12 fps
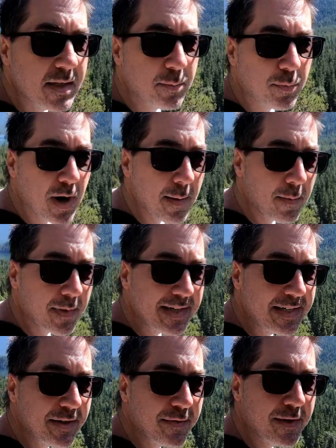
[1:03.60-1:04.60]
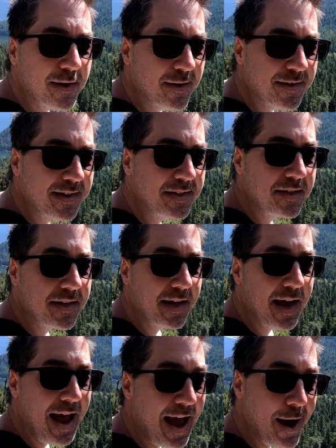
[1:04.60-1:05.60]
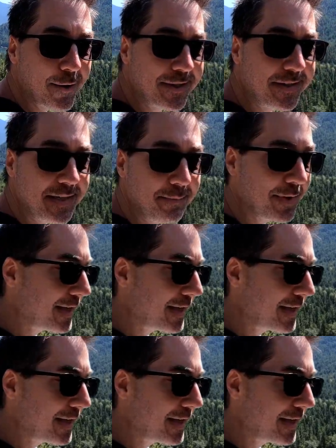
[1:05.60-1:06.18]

It's probably difficult to see how steep